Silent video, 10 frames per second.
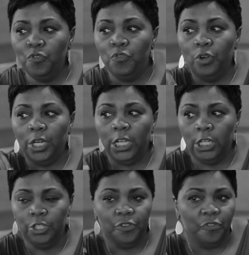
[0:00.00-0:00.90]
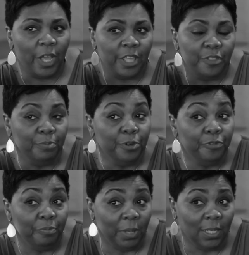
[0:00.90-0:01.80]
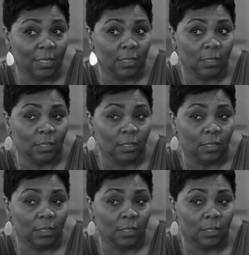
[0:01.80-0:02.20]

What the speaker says: for an interfaith movement,